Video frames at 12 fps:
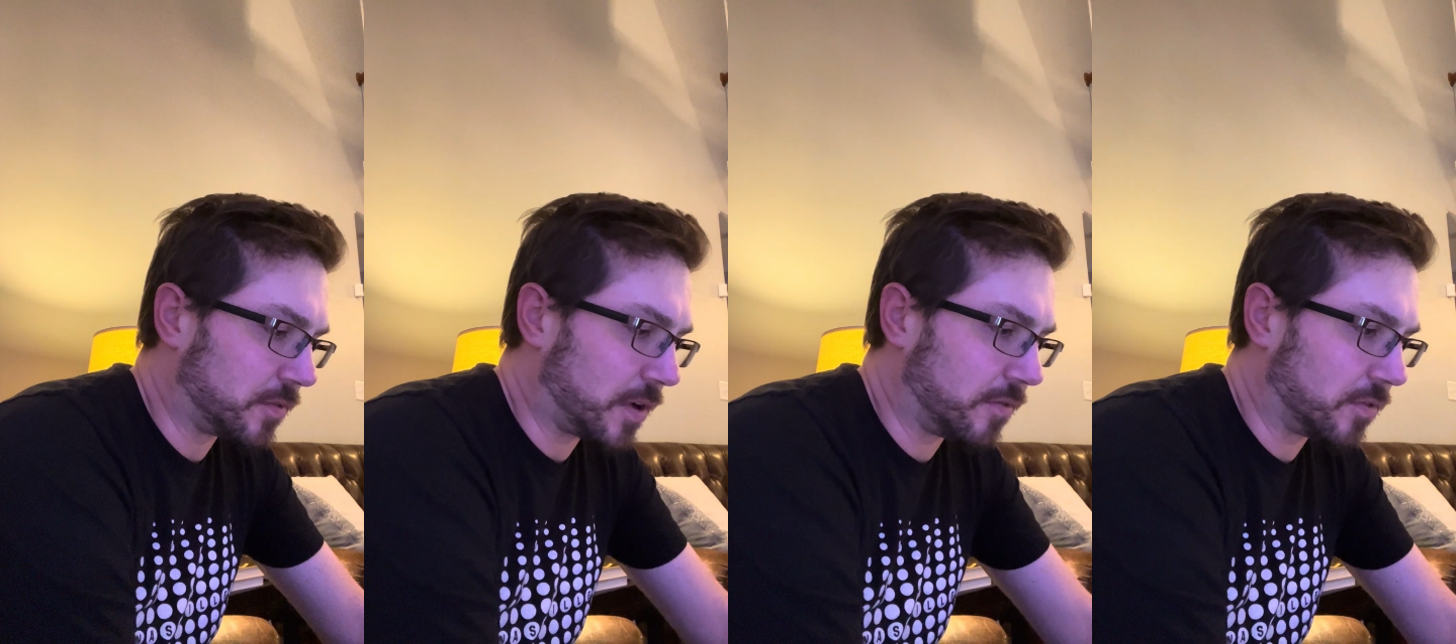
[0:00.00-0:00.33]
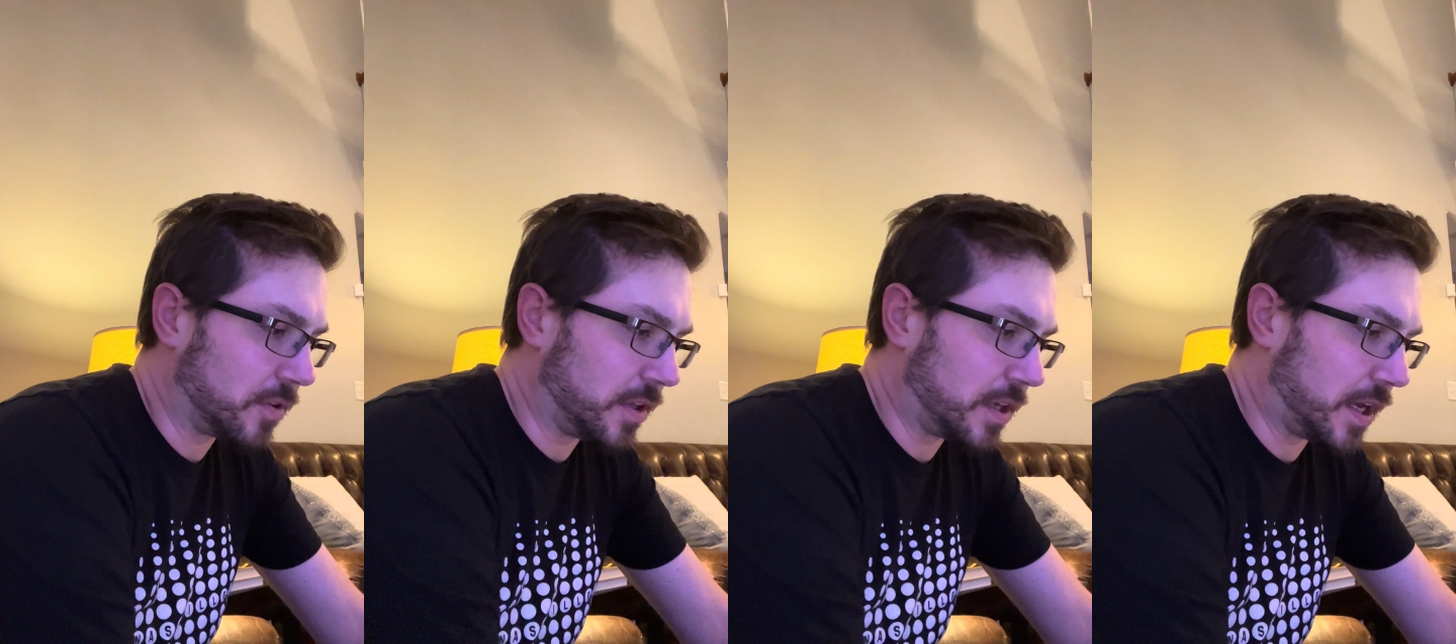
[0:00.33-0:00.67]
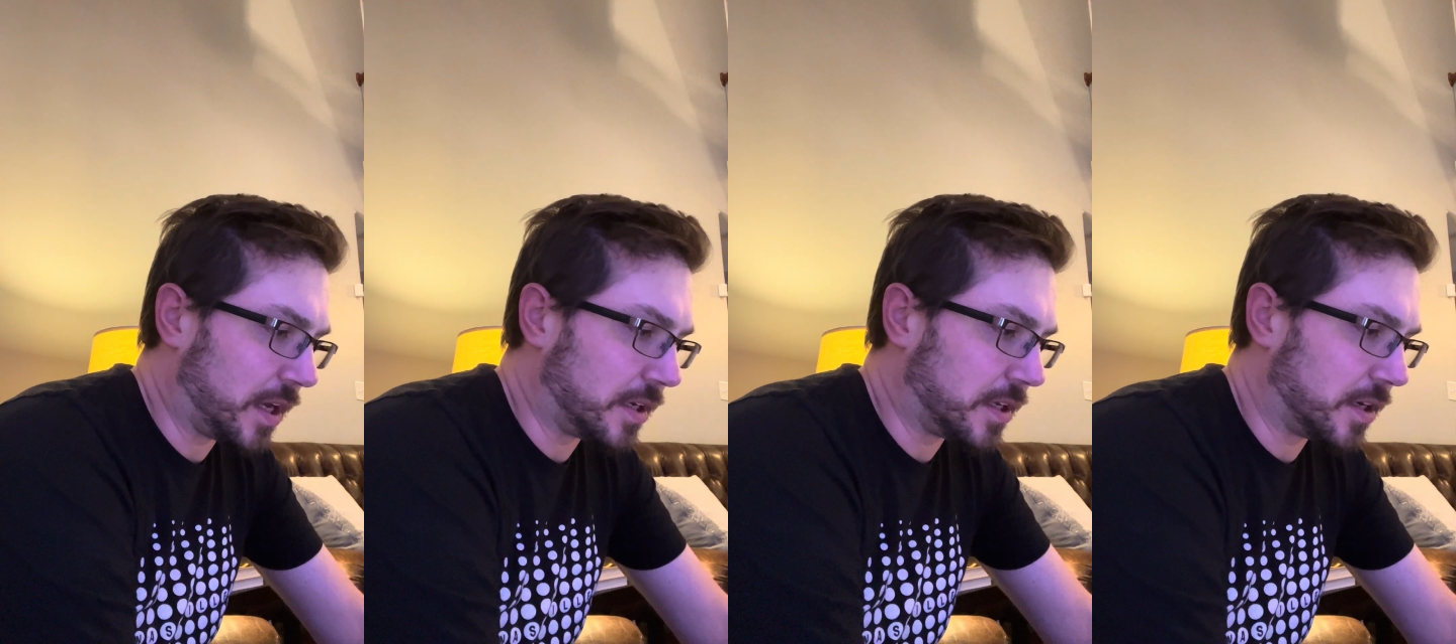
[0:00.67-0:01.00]
I've really
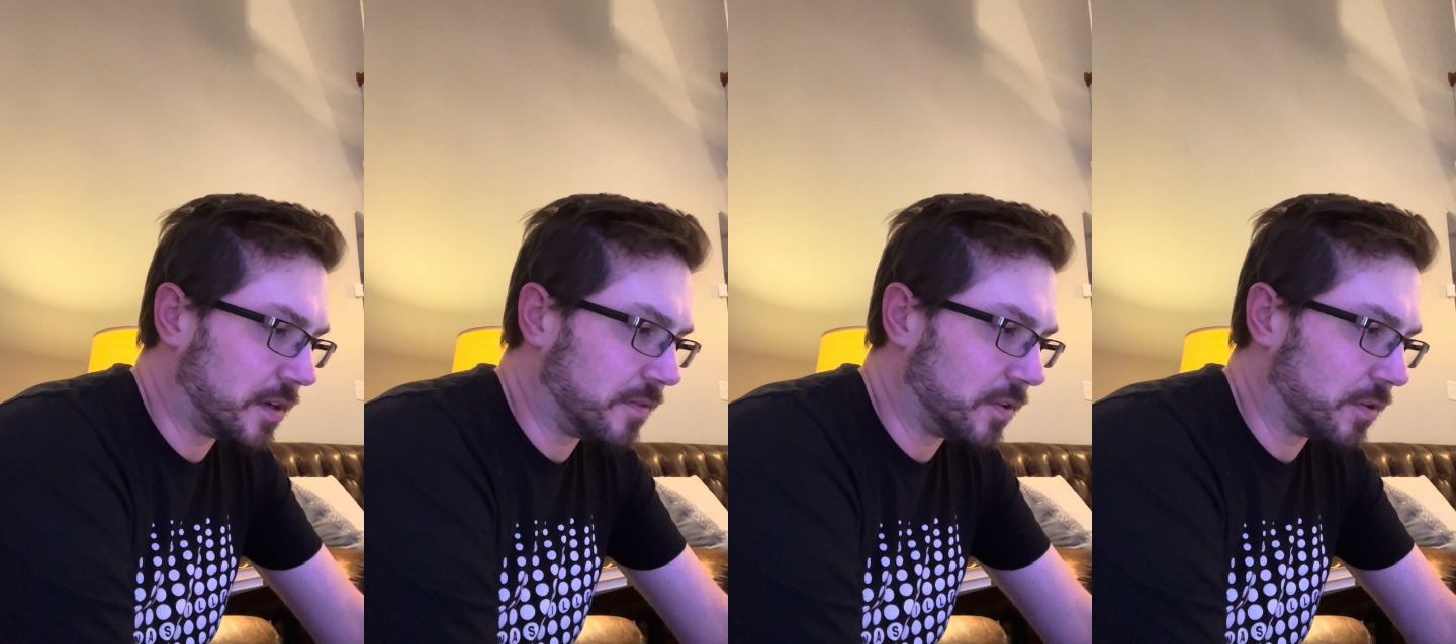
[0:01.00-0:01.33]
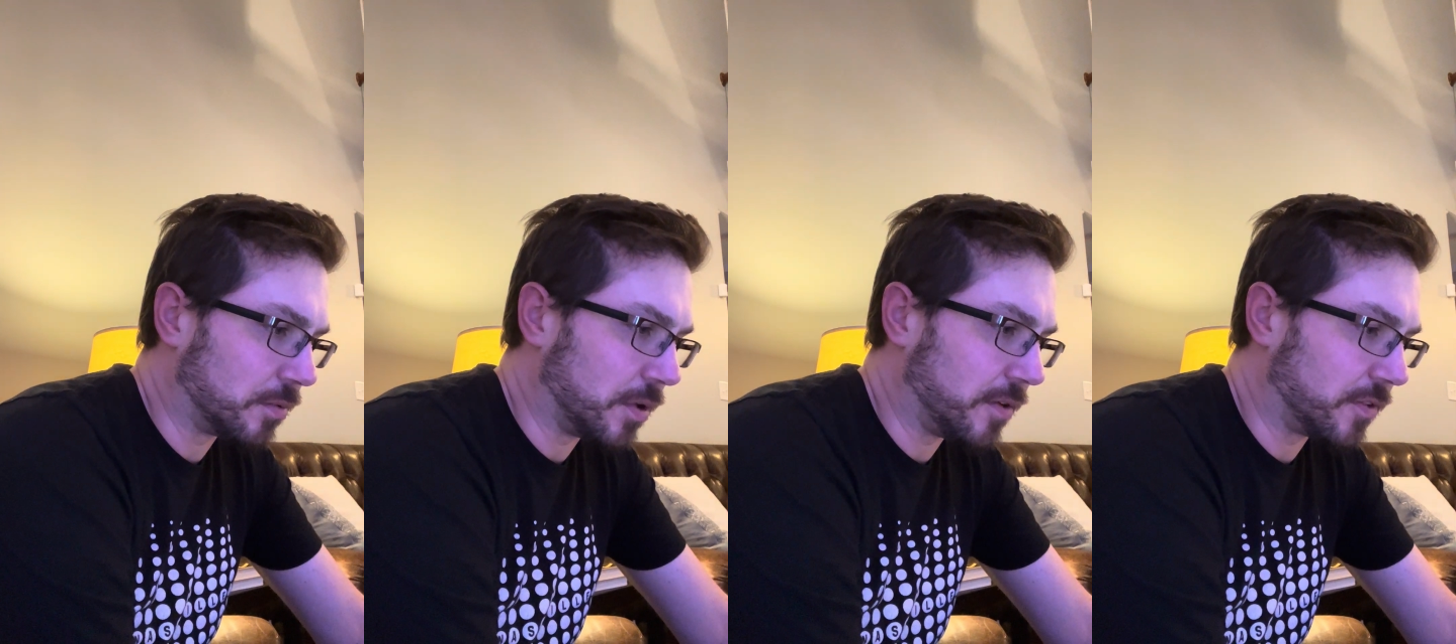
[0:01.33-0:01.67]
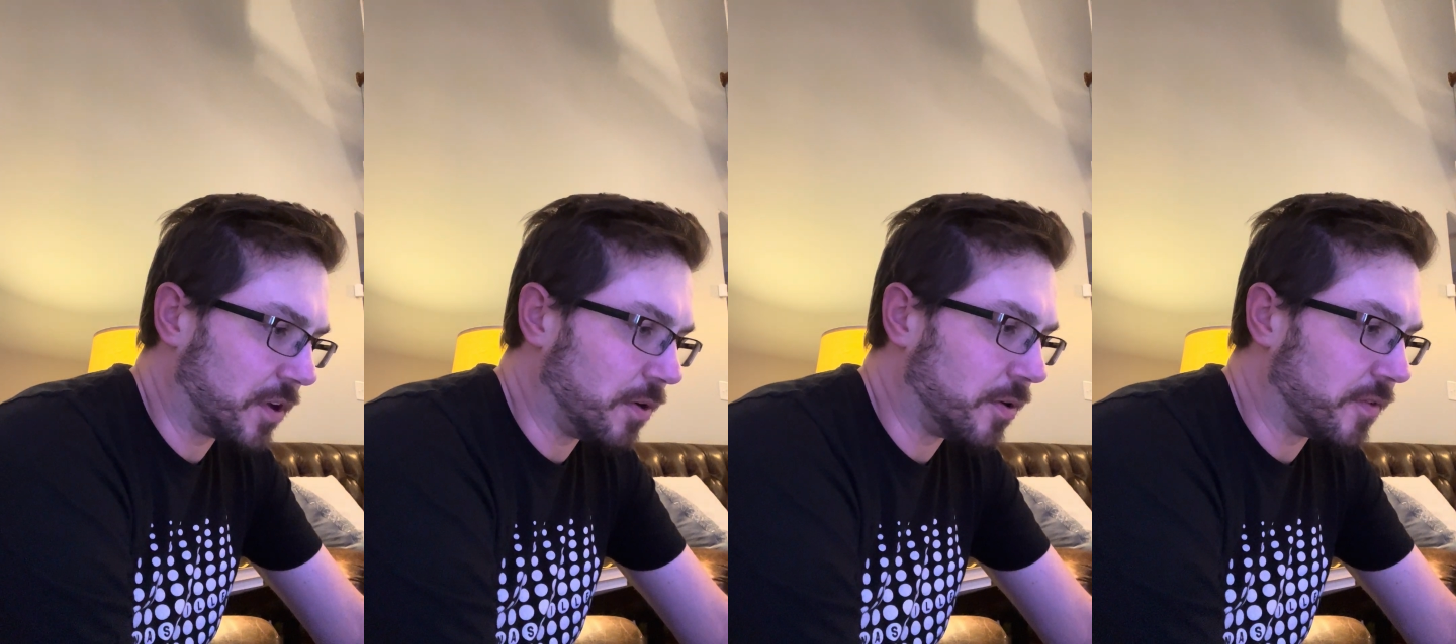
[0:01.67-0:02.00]
had kind of a rough
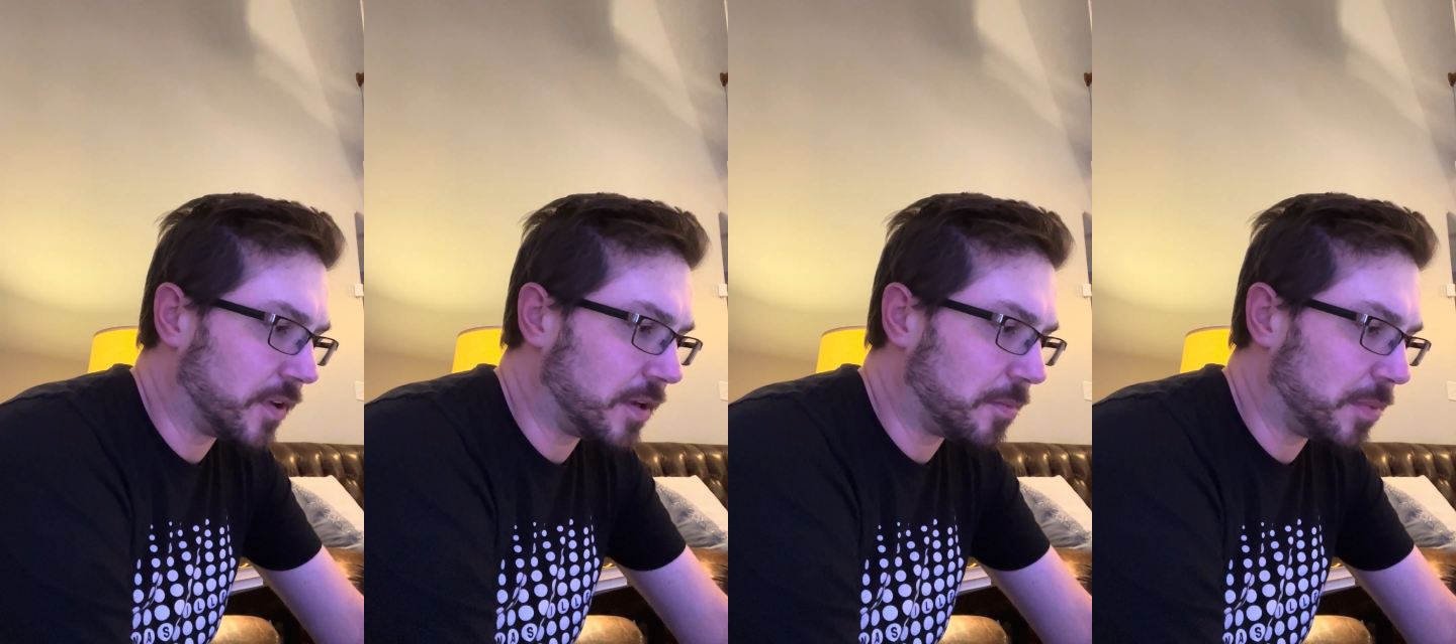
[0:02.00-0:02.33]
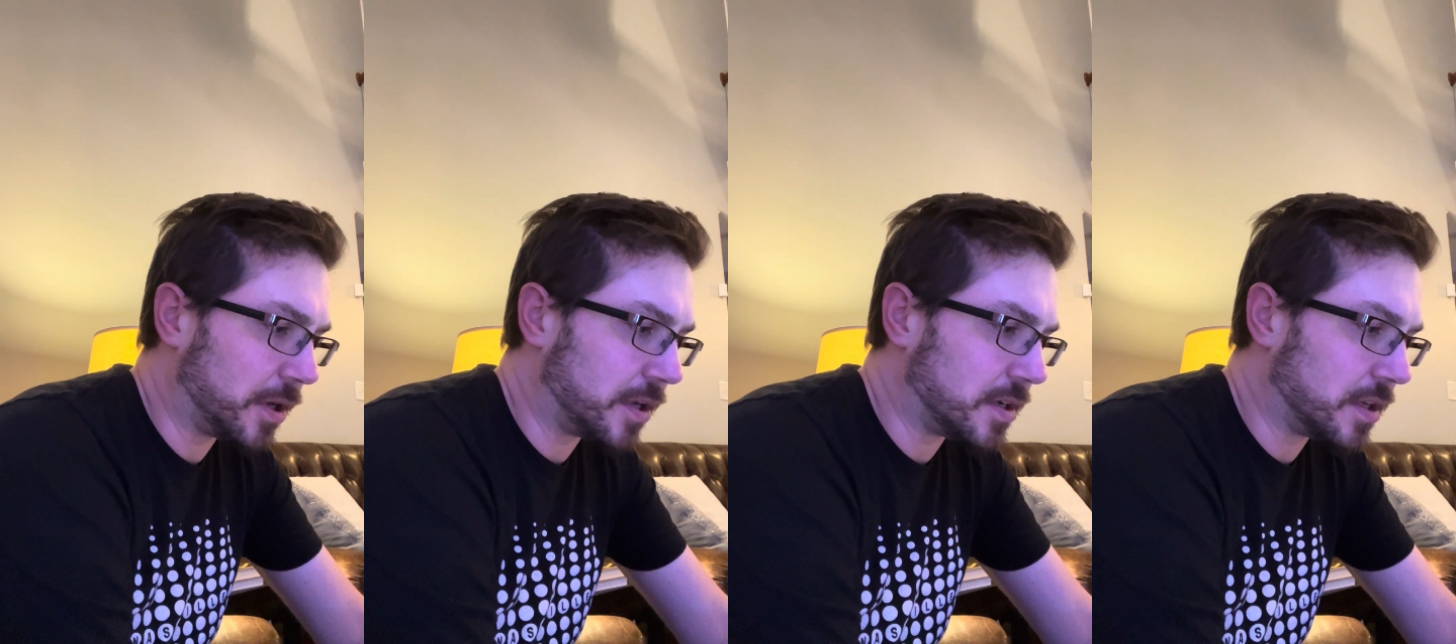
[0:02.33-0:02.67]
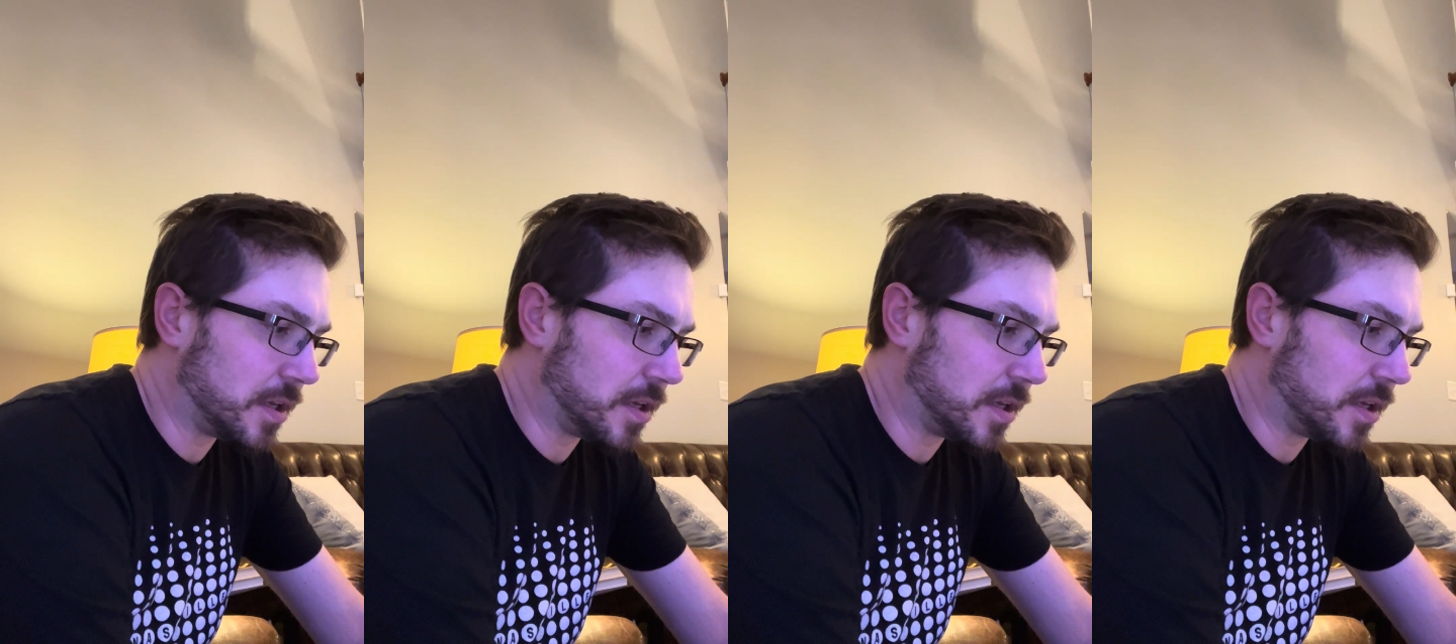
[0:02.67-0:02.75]
go of it, but